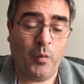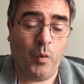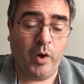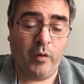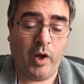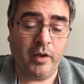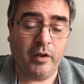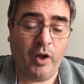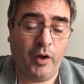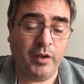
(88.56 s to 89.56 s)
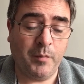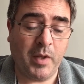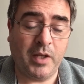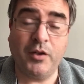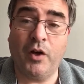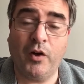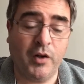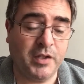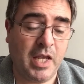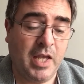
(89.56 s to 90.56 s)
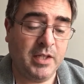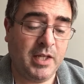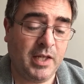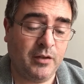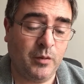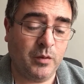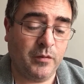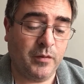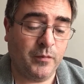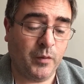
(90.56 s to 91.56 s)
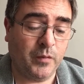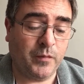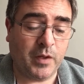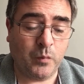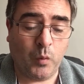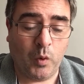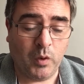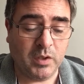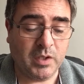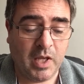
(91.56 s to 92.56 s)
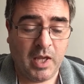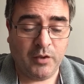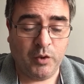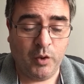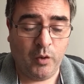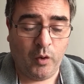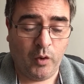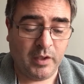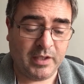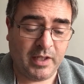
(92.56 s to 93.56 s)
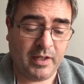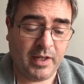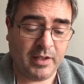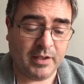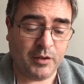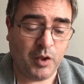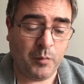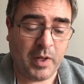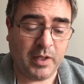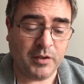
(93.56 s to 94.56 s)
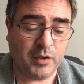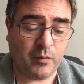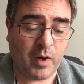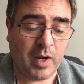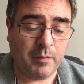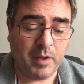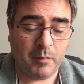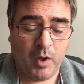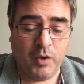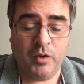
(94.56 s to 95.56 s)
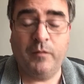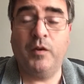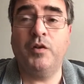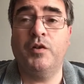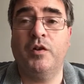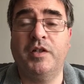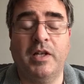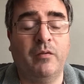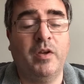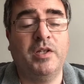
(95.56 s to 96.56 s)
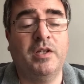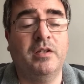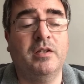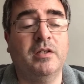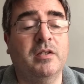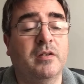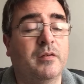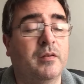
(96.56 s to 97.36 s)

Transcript: Walk around and count the many towers. Take note of the fortified walls. Tour all the citadels that you may describe them to future generations.